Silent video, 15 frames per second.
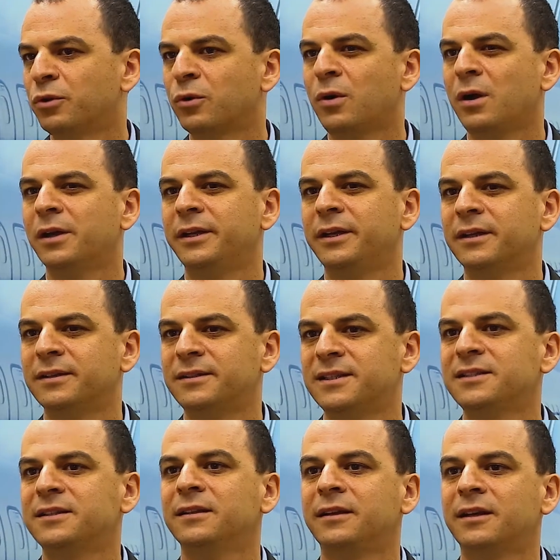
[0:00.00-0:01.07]
poor quality
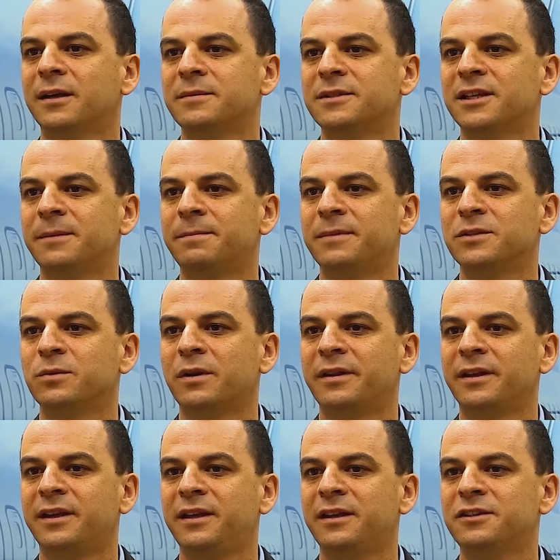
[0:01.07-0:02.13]
consistently comes up as one of
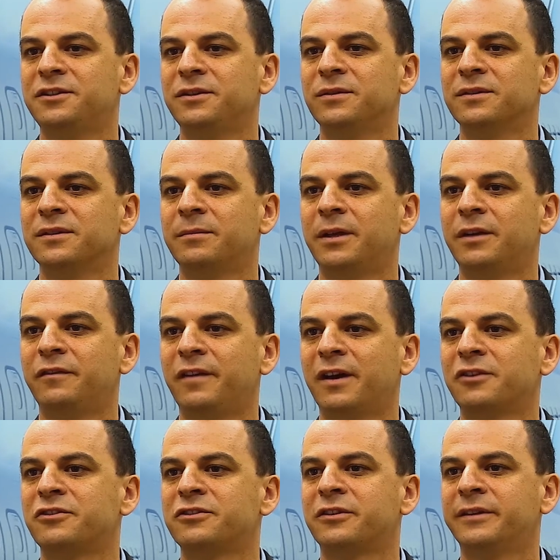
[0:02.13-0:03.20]
the key issues
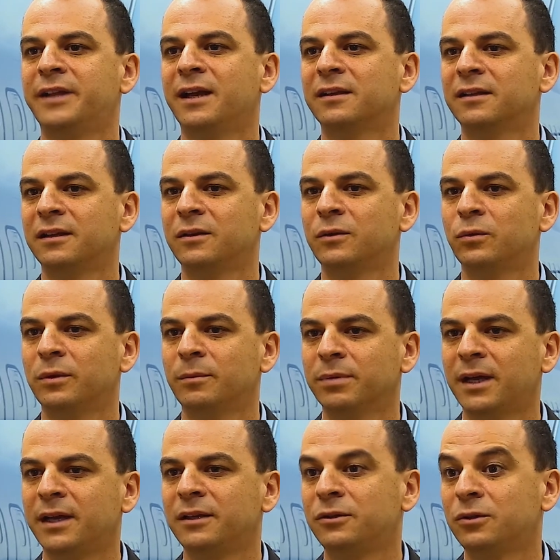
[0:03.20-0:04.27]
manufacturers are tackling when
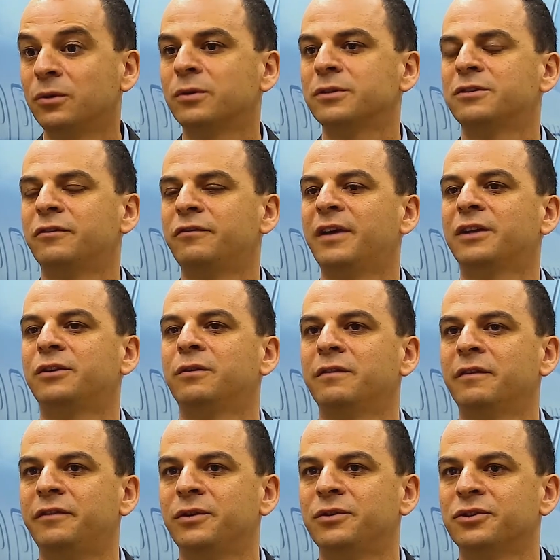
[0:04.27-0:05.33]
planning towards their factory of
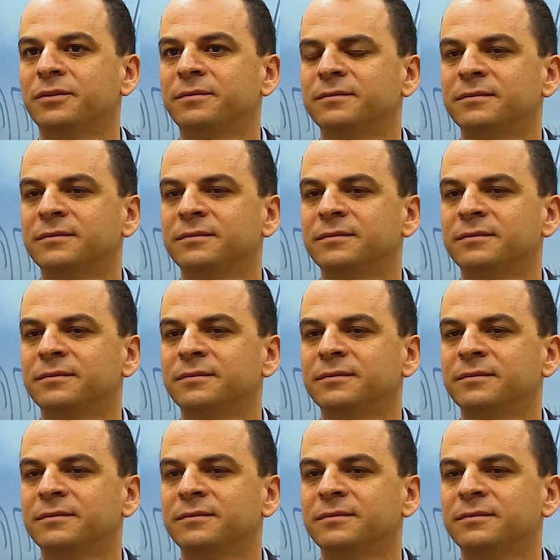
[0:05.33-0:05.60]
the future.